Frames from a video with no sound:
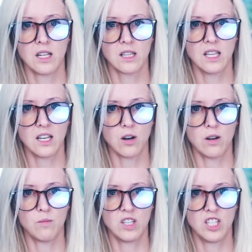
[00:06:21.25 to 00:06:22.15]
Click
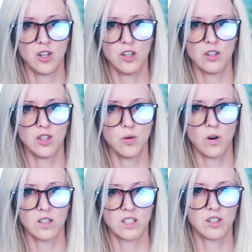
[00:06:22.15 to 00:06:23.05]
on materials you
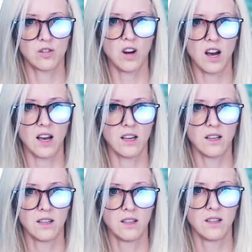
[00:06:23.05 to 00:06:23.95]
want to try,
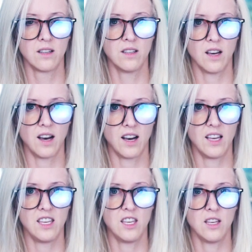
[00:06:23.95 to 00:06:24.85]

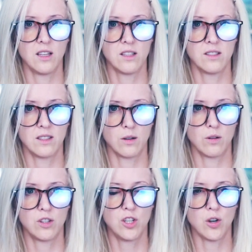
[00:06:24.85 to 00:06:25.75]
i.e.
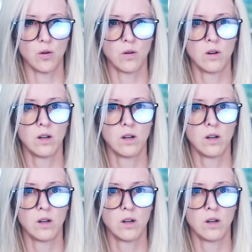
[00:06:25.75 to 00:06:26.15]
02.